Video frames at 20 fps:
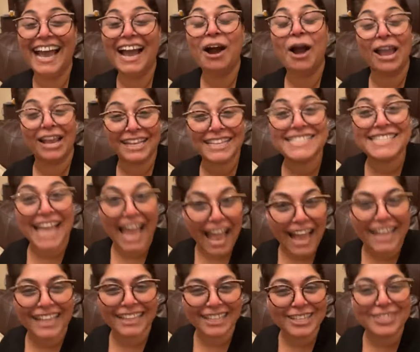
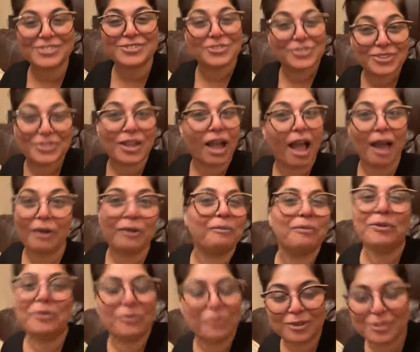Exactly. So, I
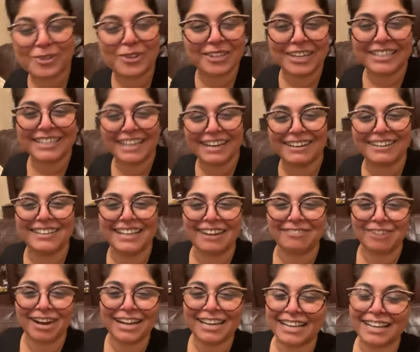mean, who's going to tell her that,
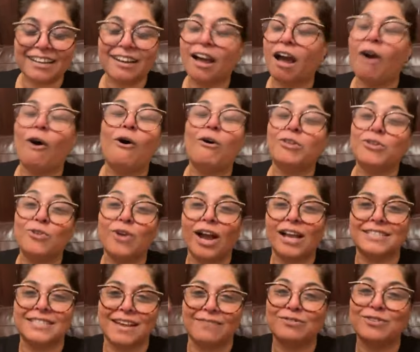right? Kina, you
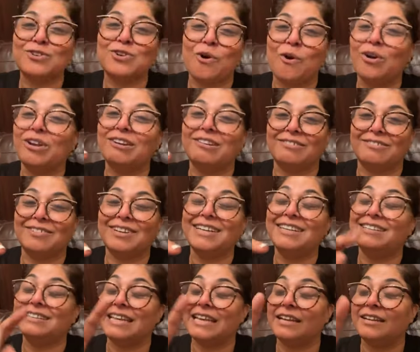guys have to go and
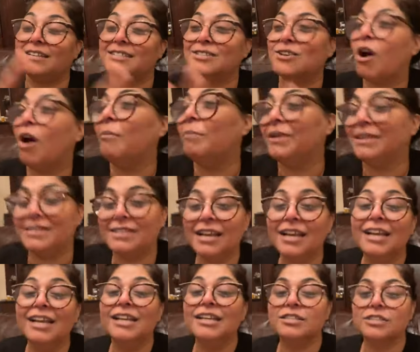read Kina's comments.
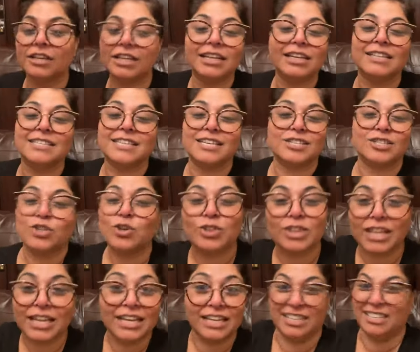So Kina says, do you
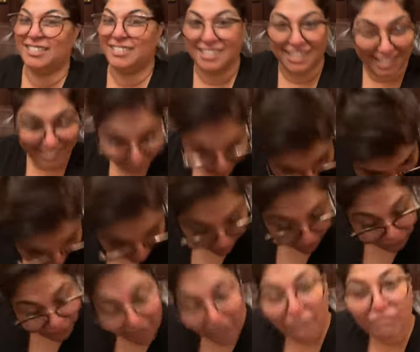think it doesn't
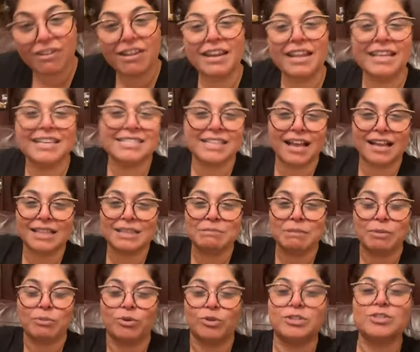have caffeine? Exactly my
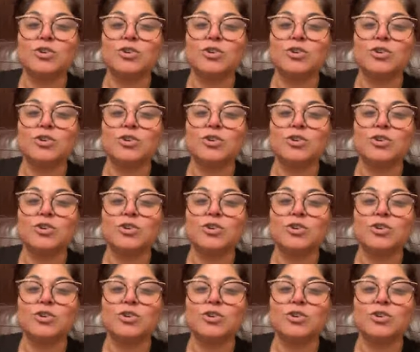point.